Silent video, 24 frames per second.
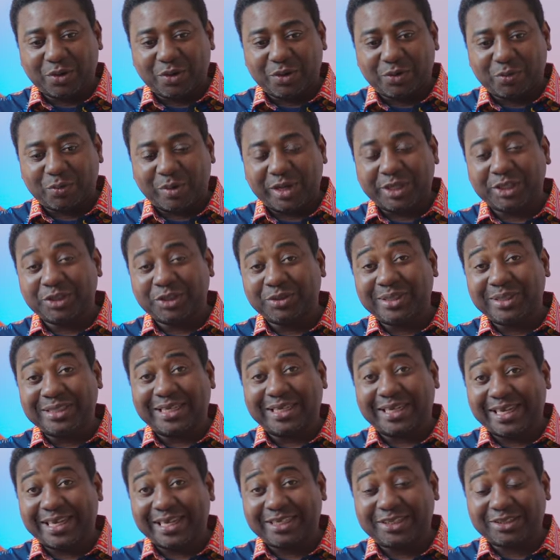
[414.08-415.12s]
when you
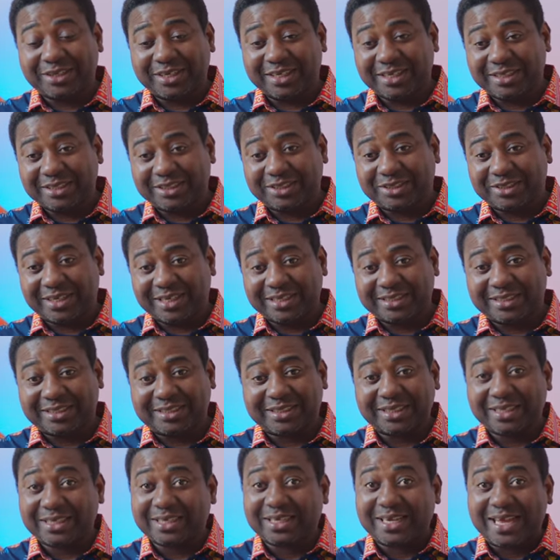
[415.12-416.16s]
indicate your interest
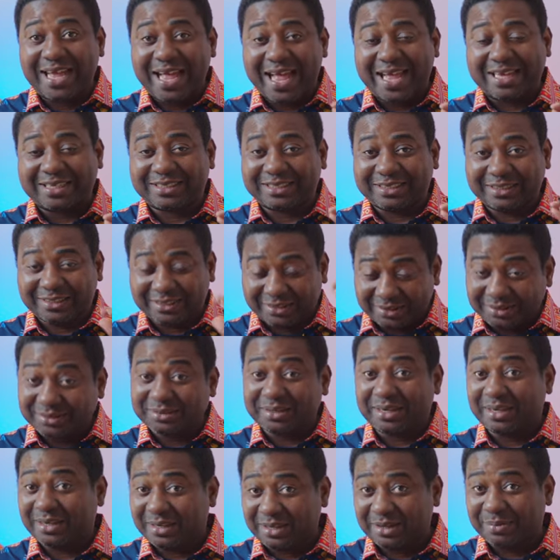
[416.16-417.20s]
as
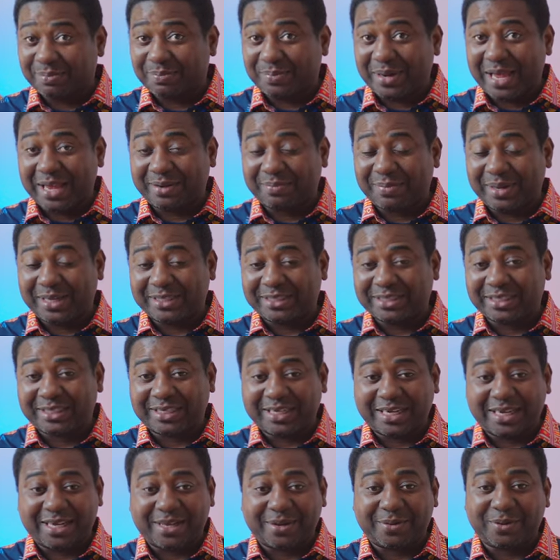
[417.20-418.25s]
Black Magic
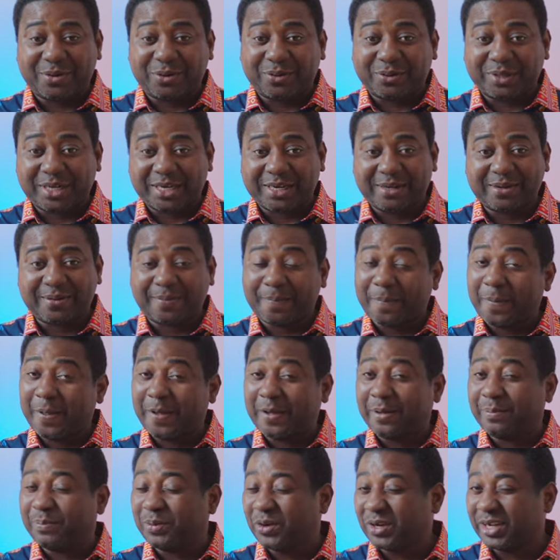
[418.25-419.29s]
owner,
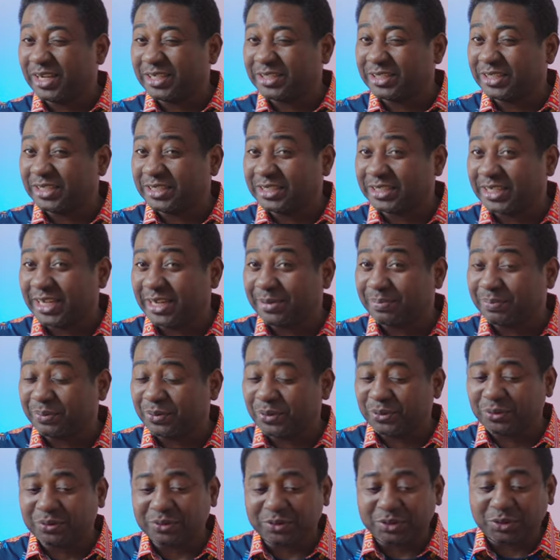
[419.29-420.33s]
Pocket CSK
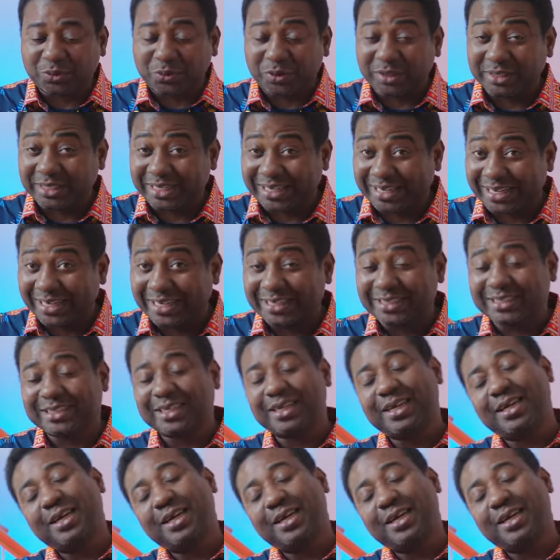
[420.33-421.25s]
Pro, you want the cage,